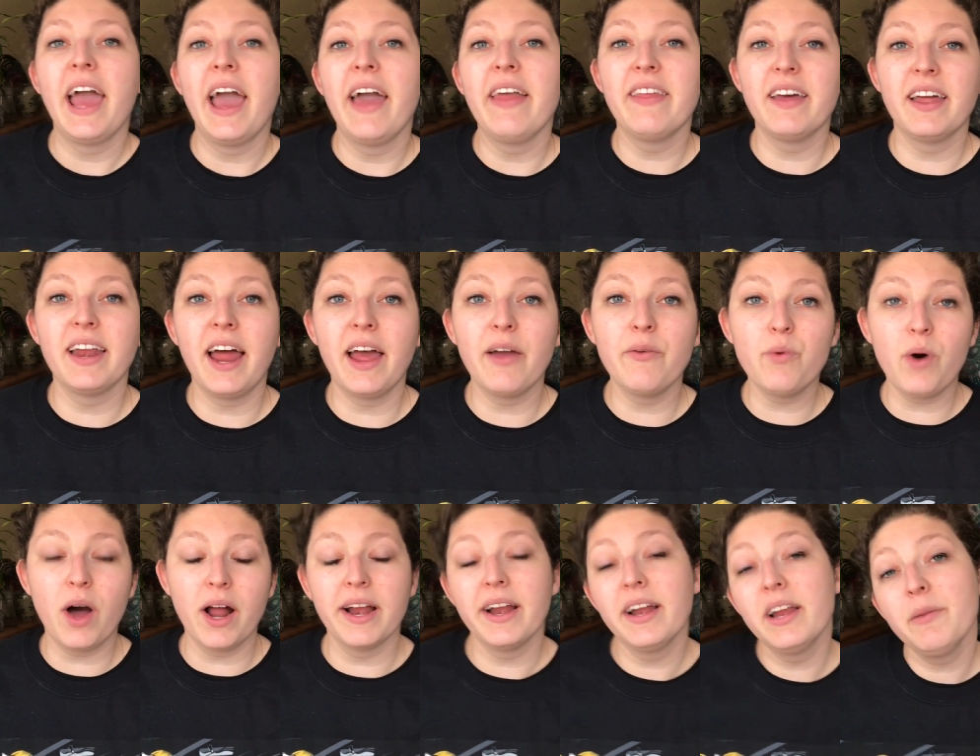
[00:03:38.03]
and then I
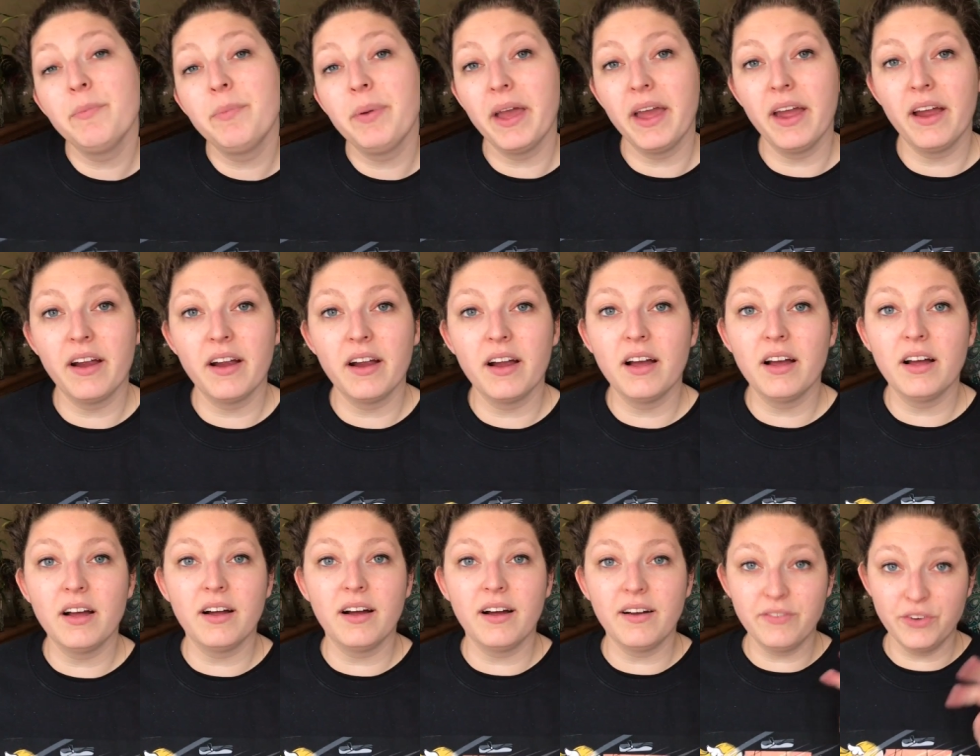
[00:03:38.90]
wanted a
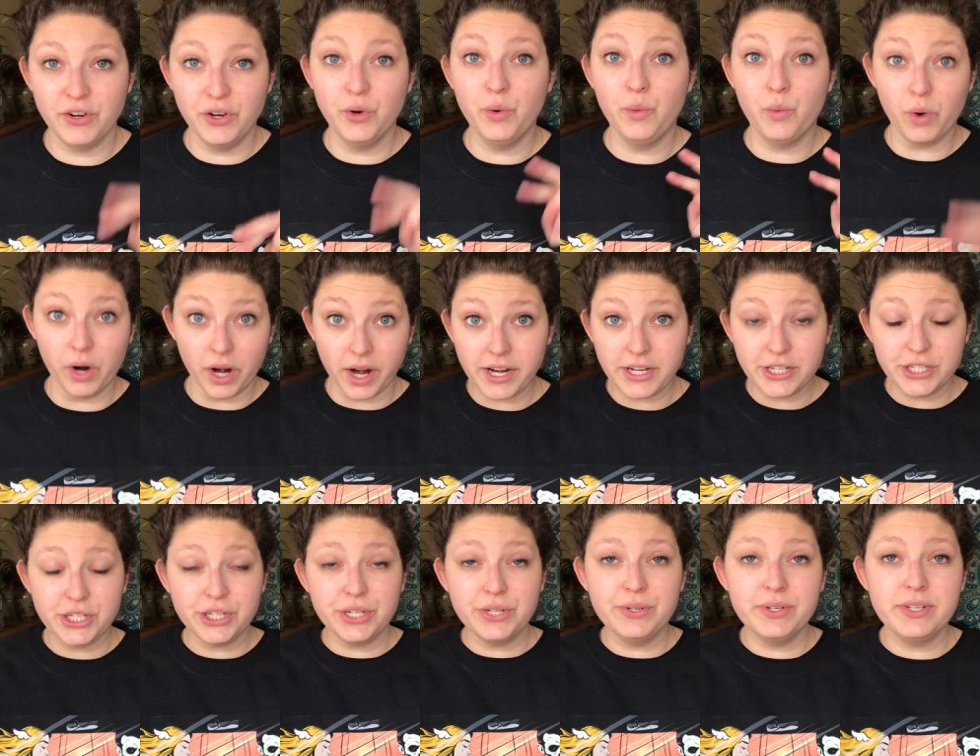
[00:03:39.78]
pair of new work
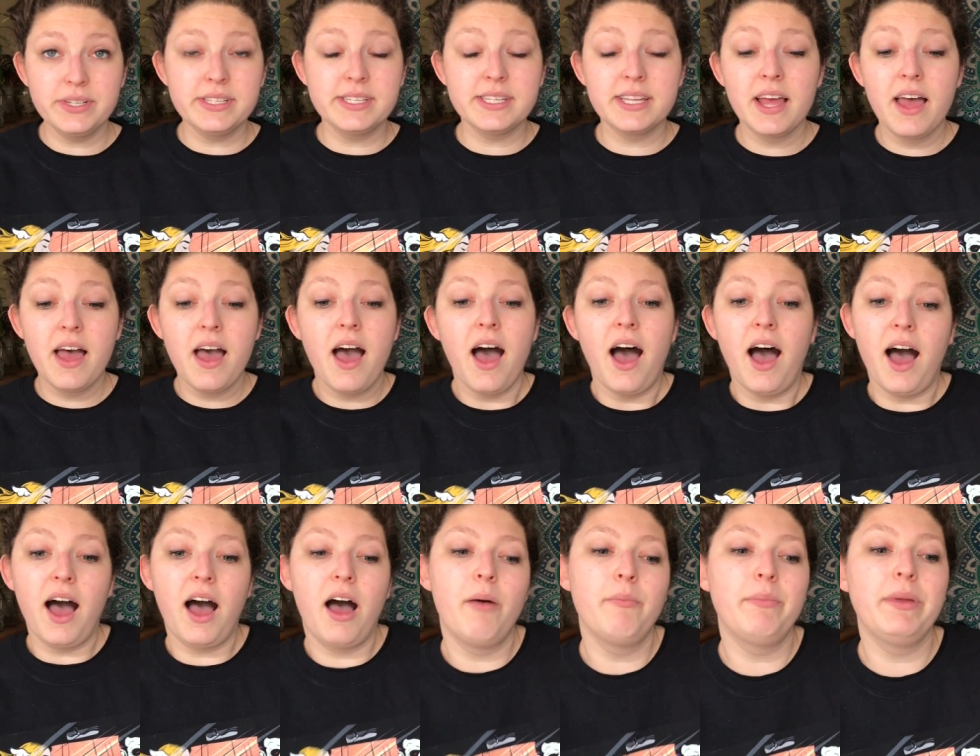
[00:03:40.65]
shoes
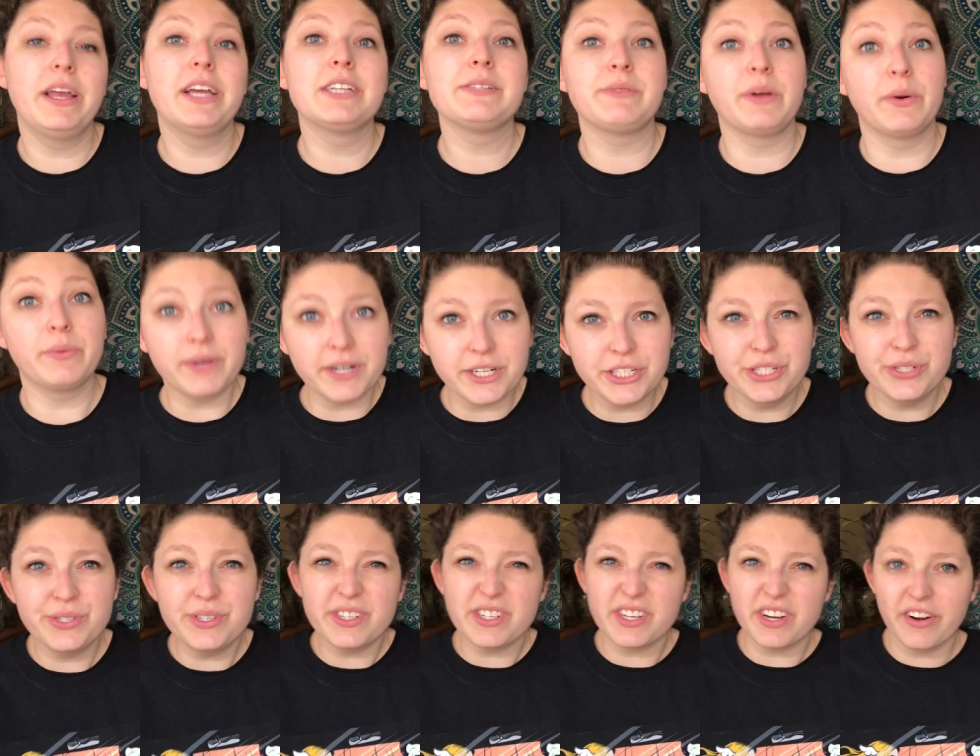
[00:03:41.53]
because my work
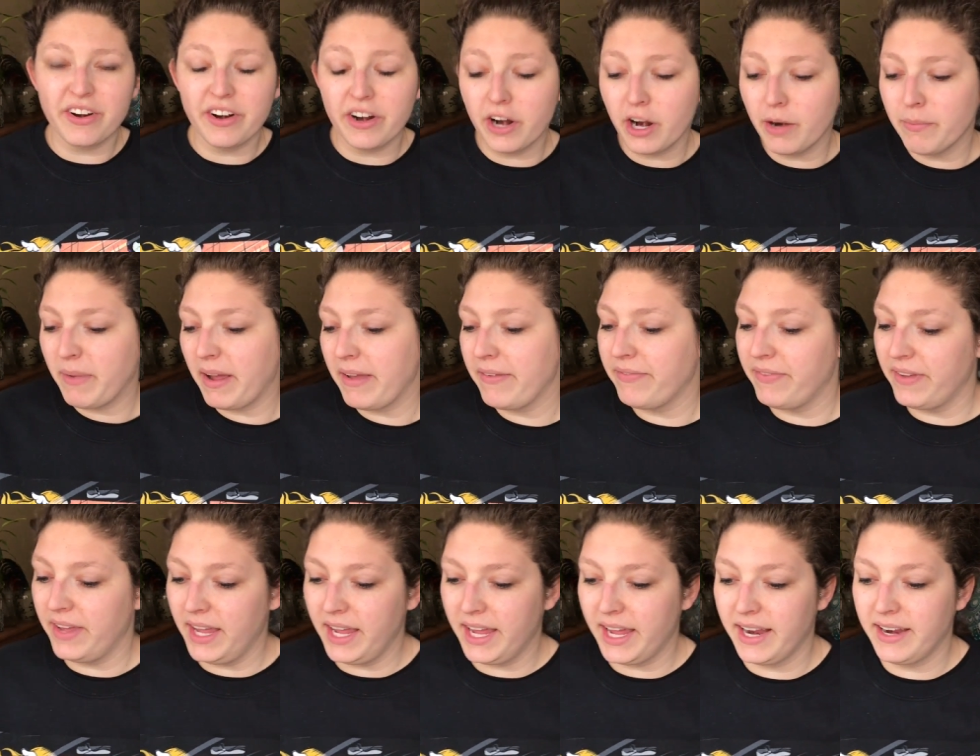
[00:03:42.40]
shoes are starting to hurt my
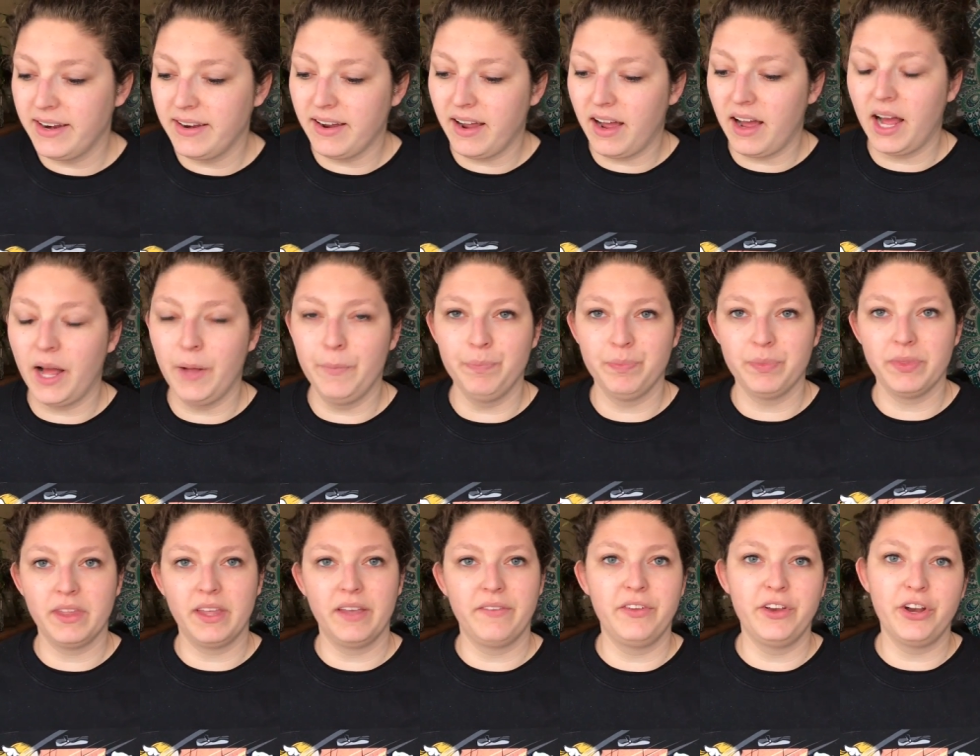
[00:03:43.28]
feet, and
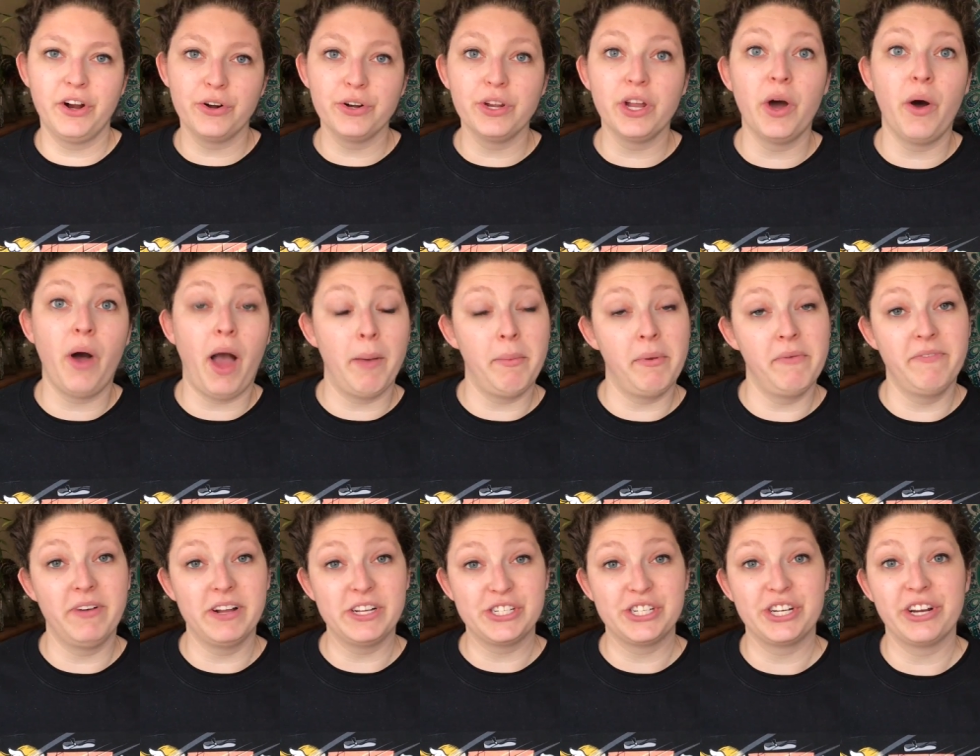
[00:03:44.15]
if you don't know, I'm a
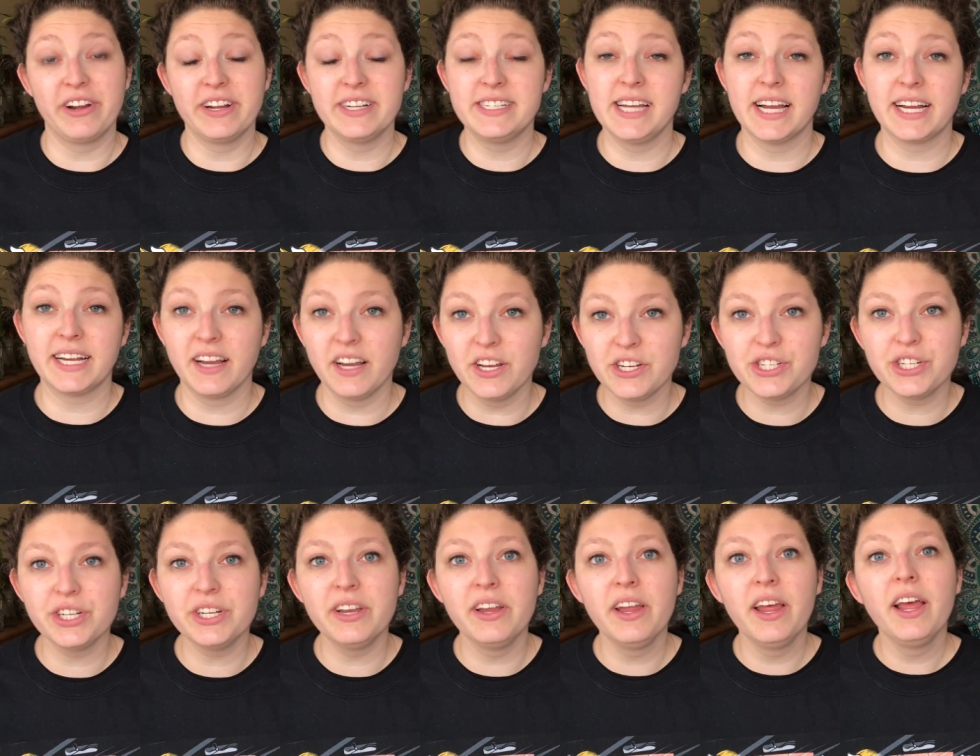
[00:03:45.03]
veterinary
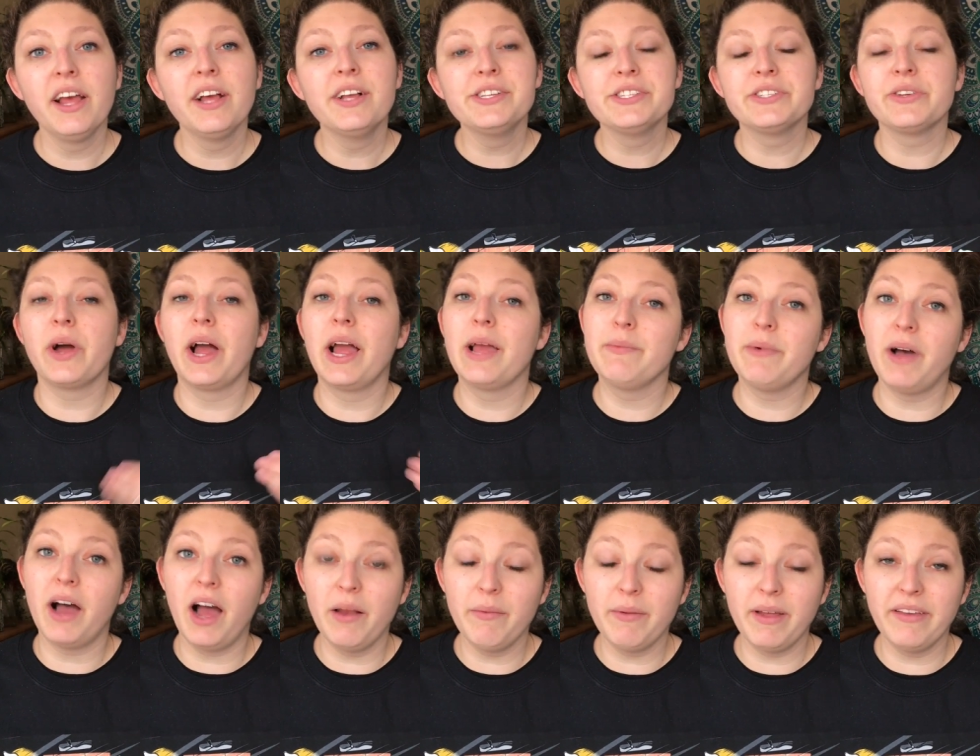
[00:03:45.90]
technician, so I'm
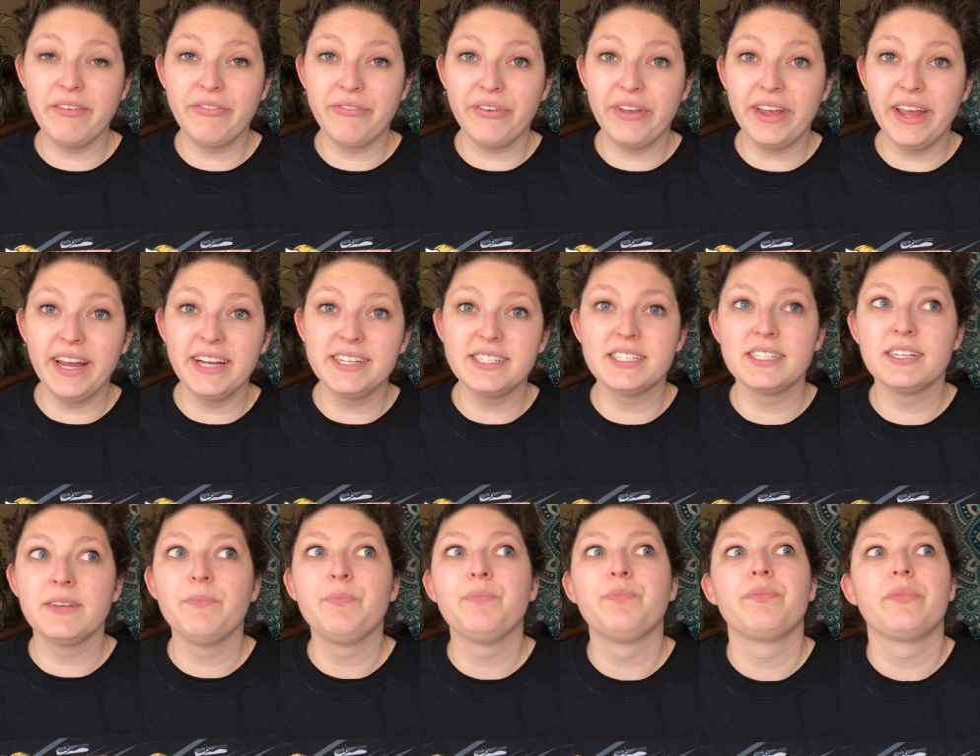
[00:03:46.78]
on my feet